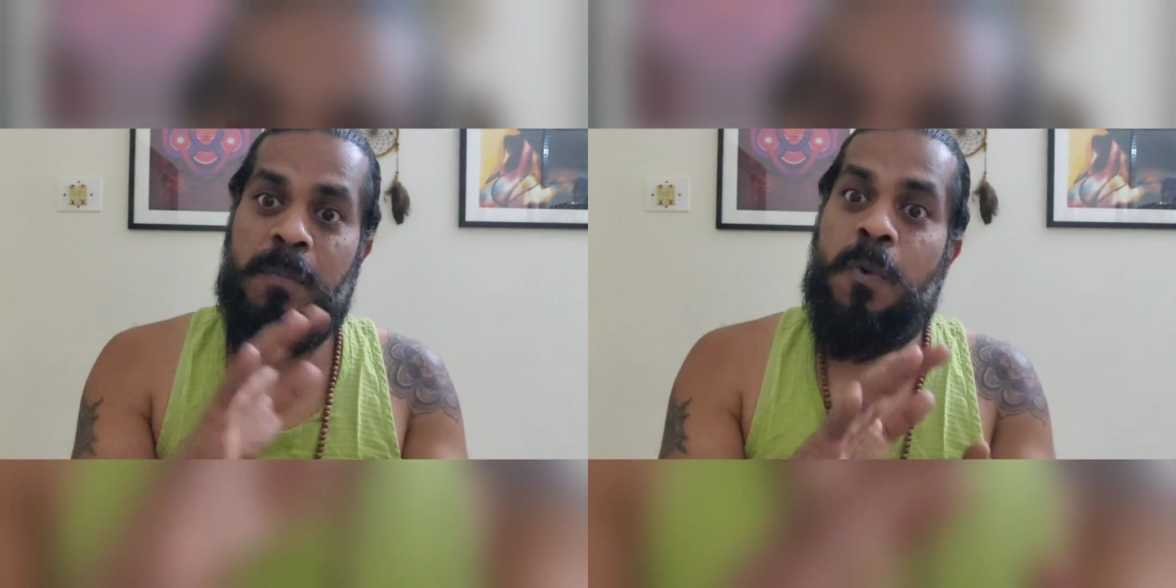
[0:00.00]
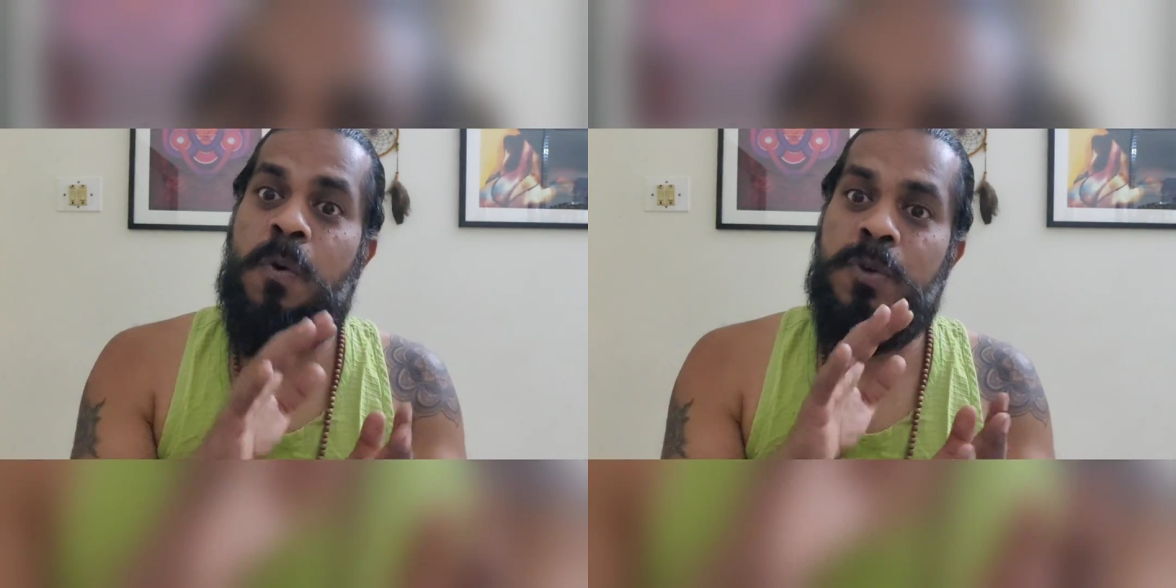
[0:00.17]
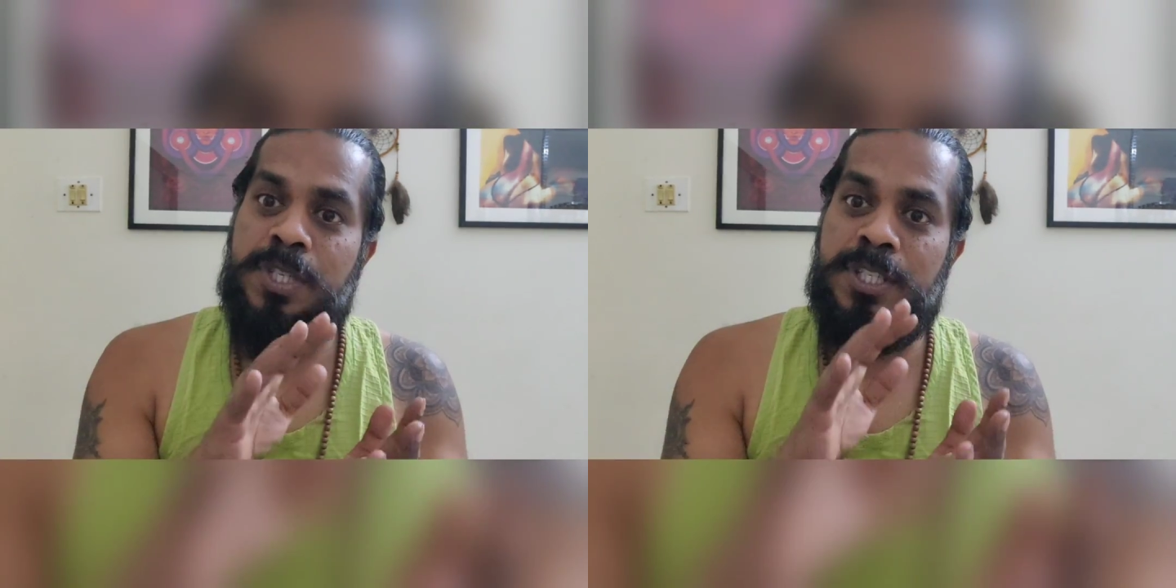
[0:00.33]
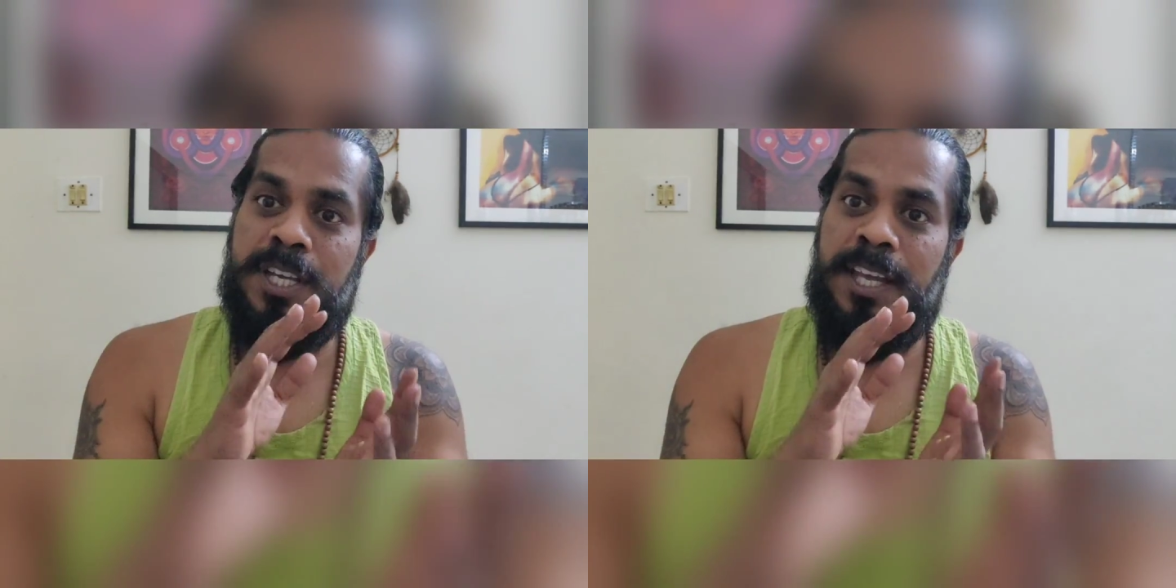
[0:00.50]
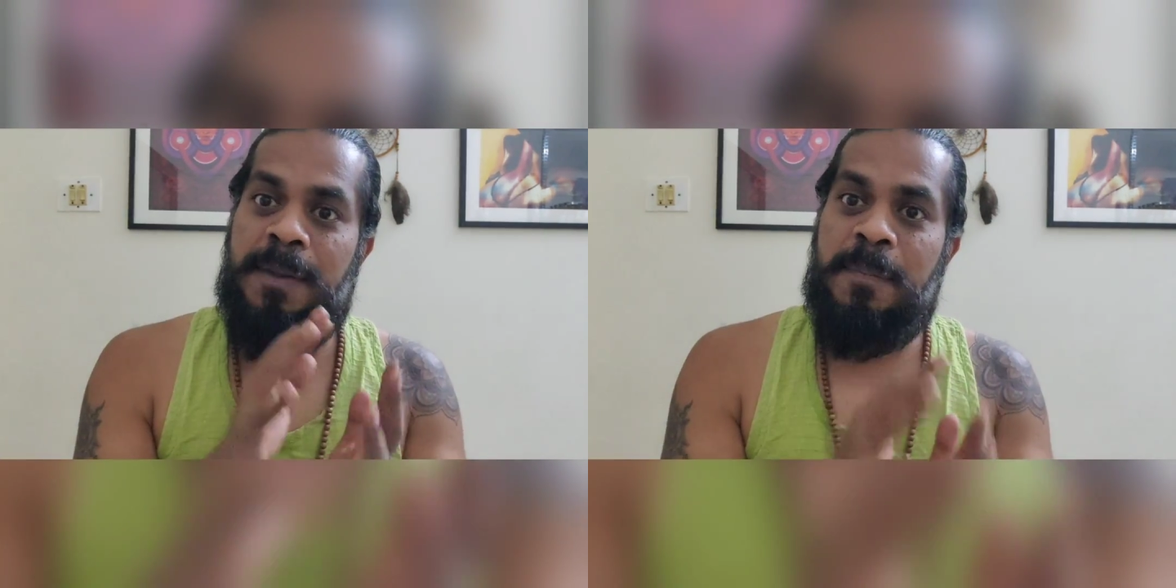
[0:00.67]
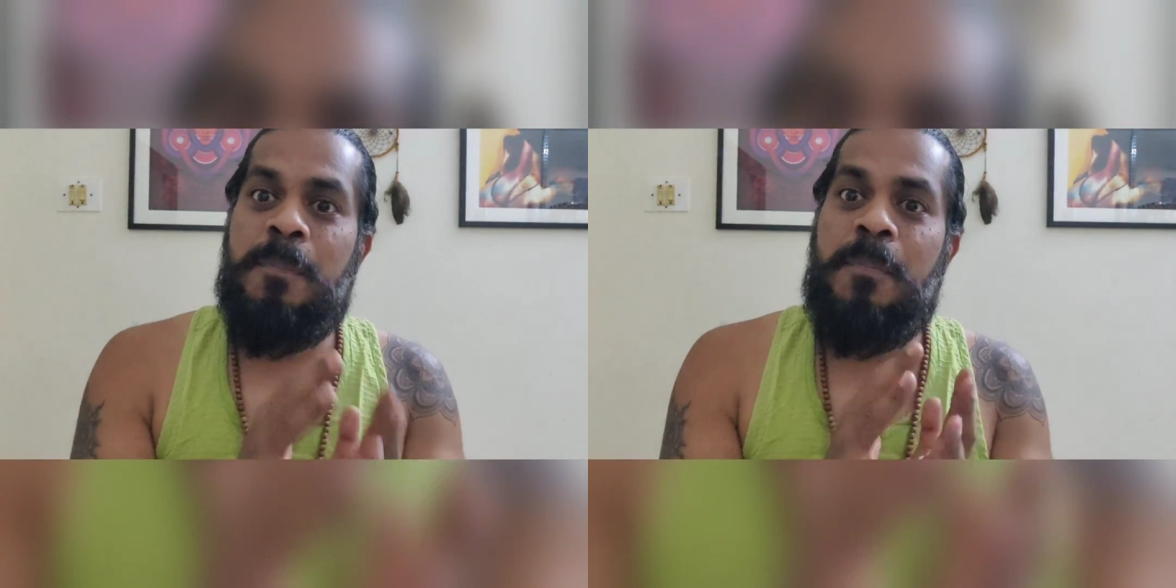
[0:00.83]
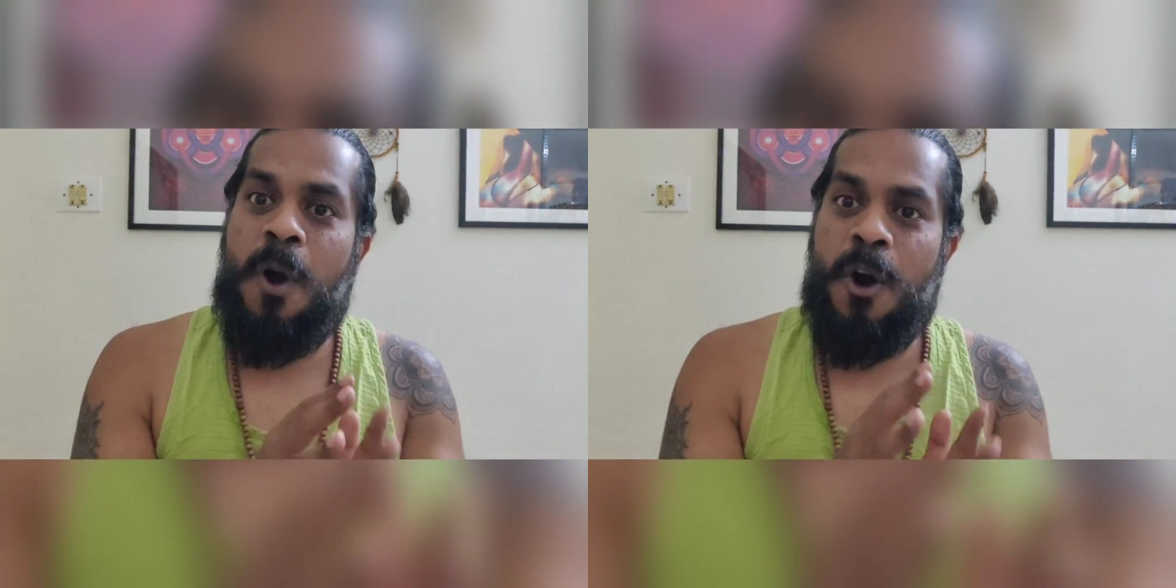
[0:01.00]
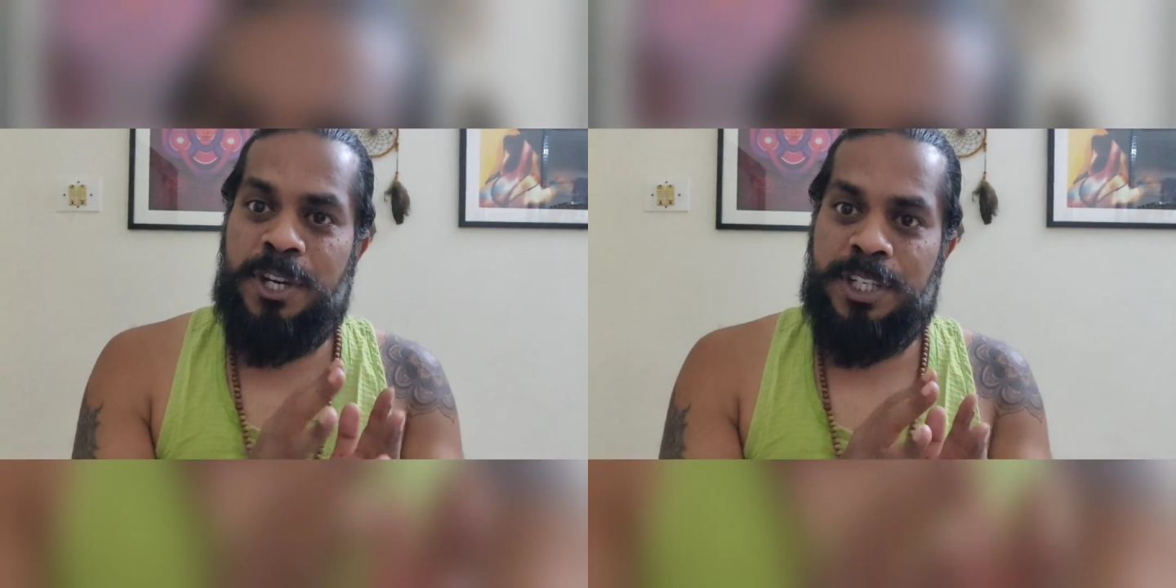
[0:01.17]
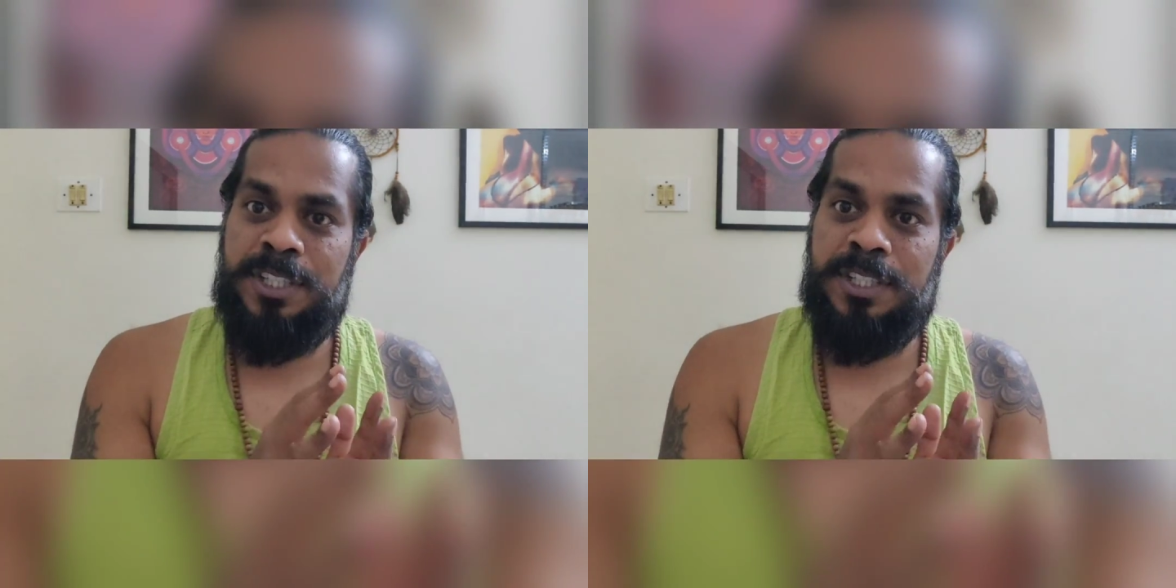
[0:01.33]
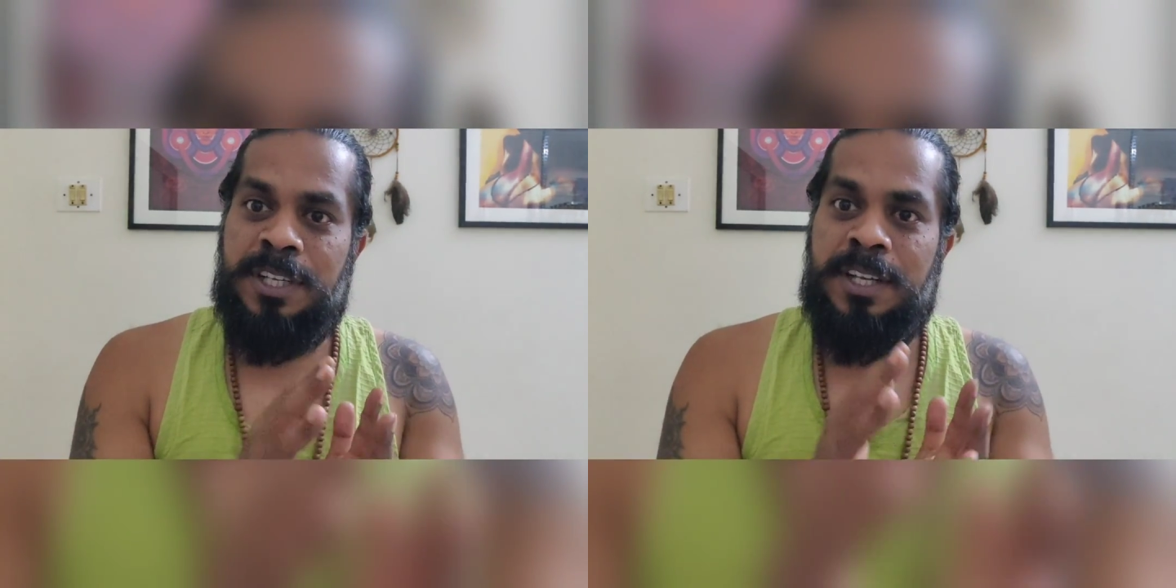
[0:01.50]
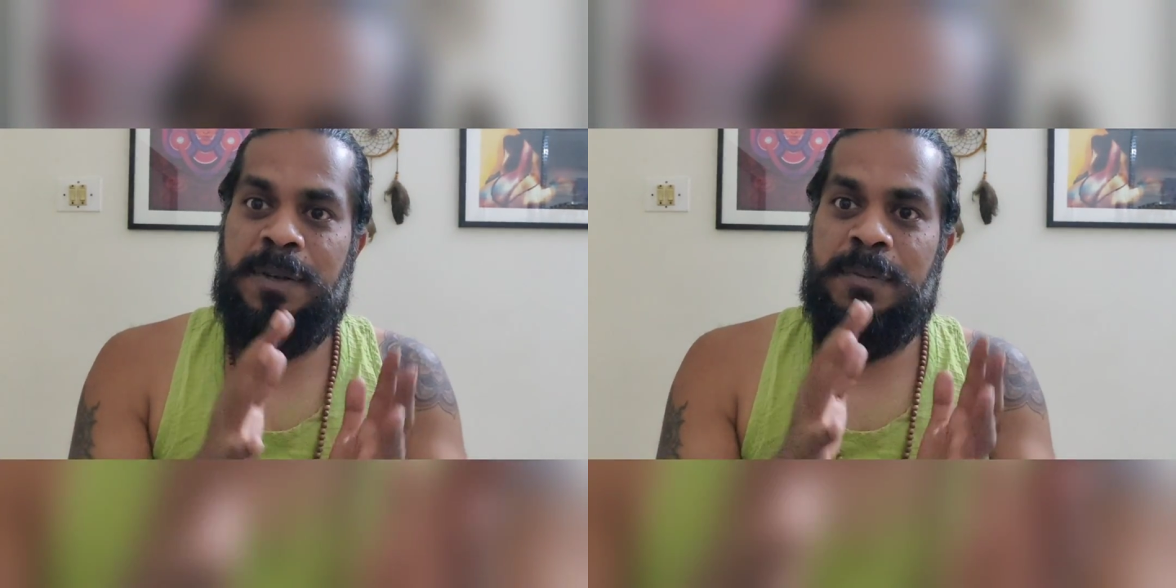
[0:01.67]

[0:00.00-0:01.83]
most important,